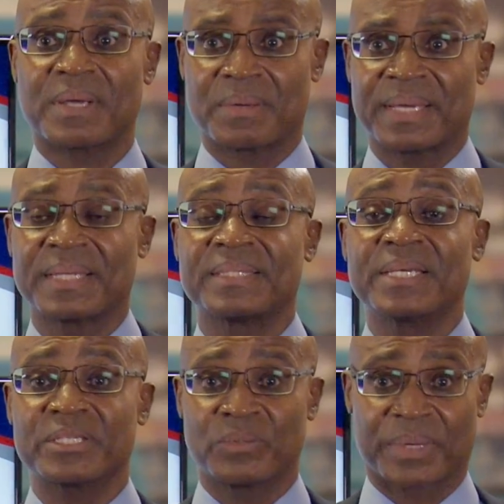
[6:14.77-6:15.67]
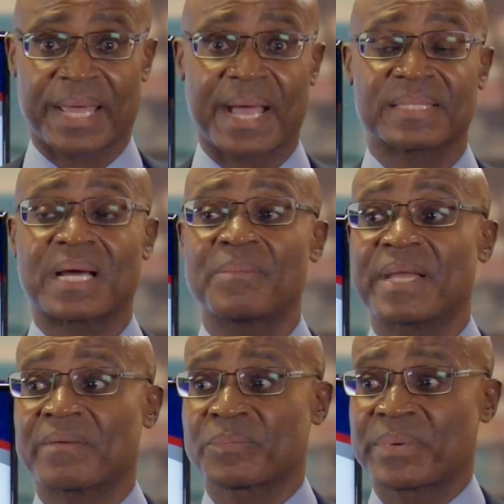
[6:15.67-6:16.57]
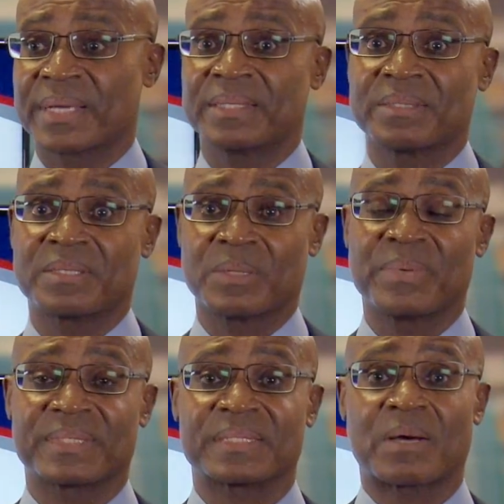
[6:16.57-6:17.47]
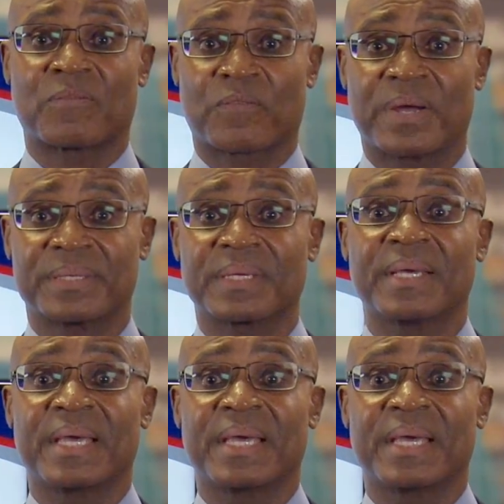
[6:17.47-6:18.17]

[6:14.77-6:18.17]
an additional cash I'm going to have to bring into the business up front